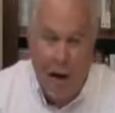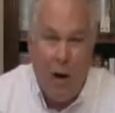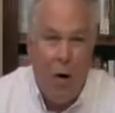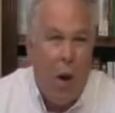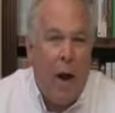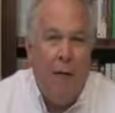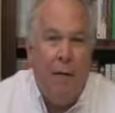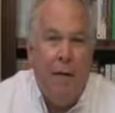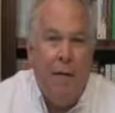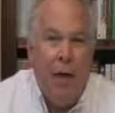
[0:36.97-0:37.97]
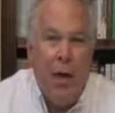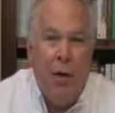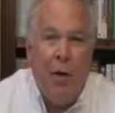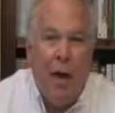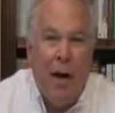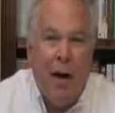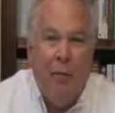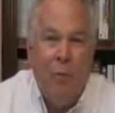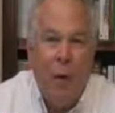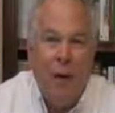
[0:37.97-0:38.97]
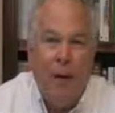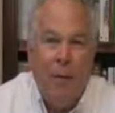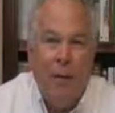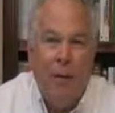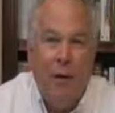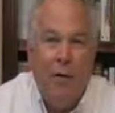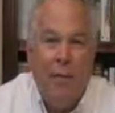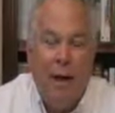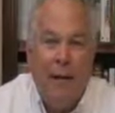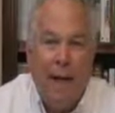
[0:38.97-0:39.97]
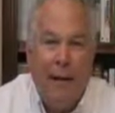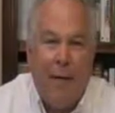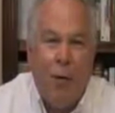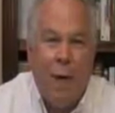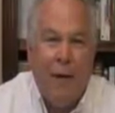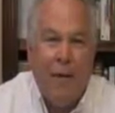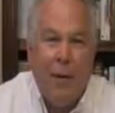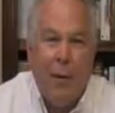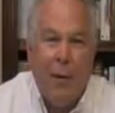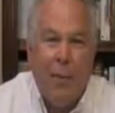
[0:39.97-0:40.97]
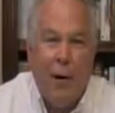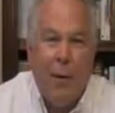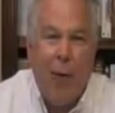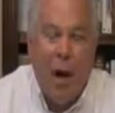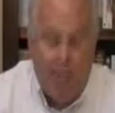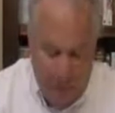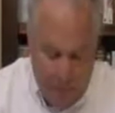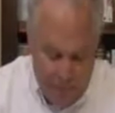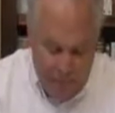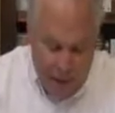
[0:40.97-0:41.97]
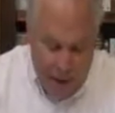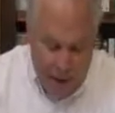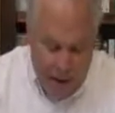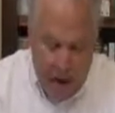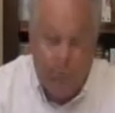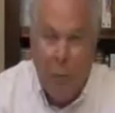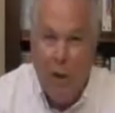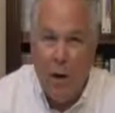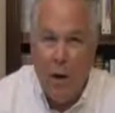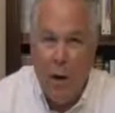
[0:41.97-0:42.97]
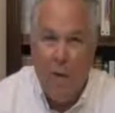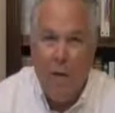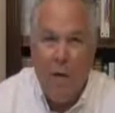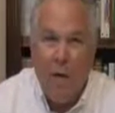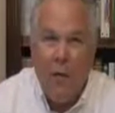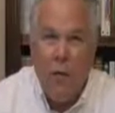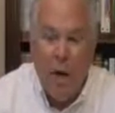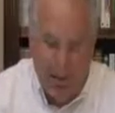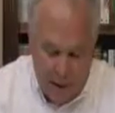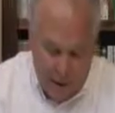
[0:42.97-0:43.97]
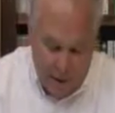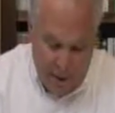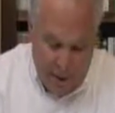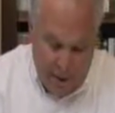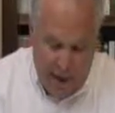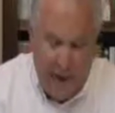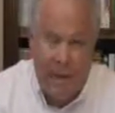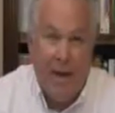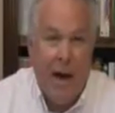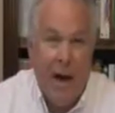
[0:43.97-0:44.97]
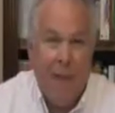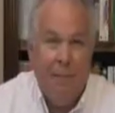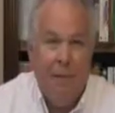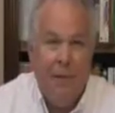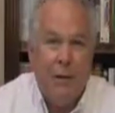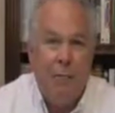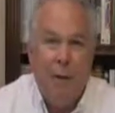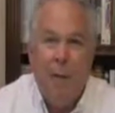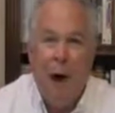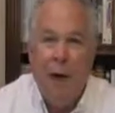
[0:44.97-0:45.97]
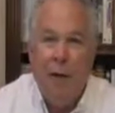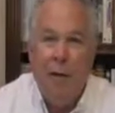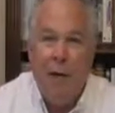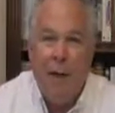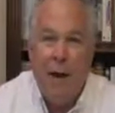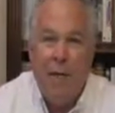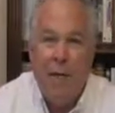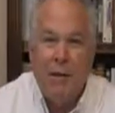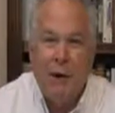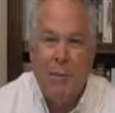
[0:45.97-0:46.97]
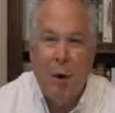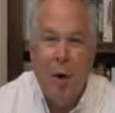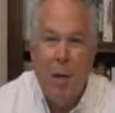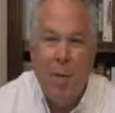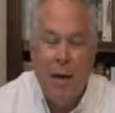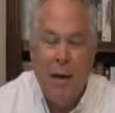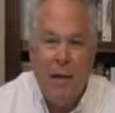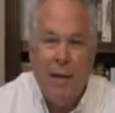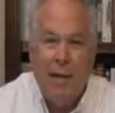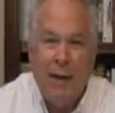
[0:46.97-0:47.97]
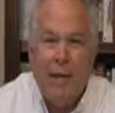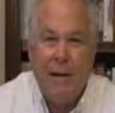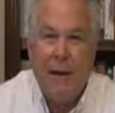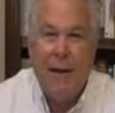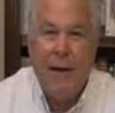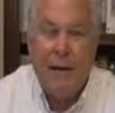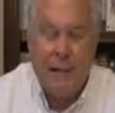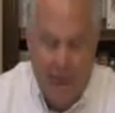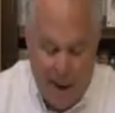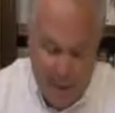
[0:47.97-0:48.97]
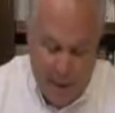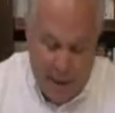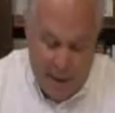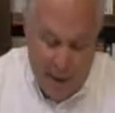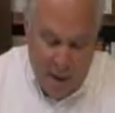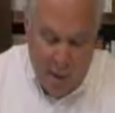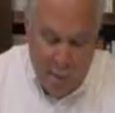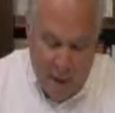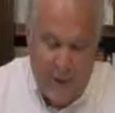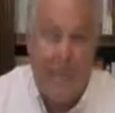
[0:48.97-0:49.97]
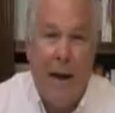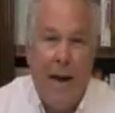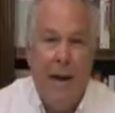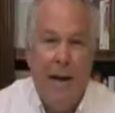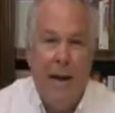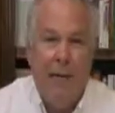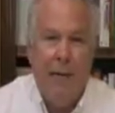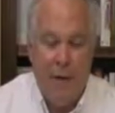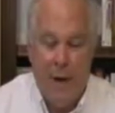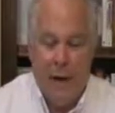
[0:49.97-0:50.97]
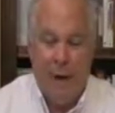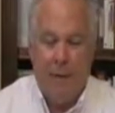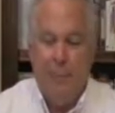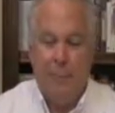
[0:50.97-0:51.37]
Quick review of week number 2. I think everyone is doing pretty well there. We'll overview the week and just remind you that we have a Zoom room session this coming Wednesday if you need it.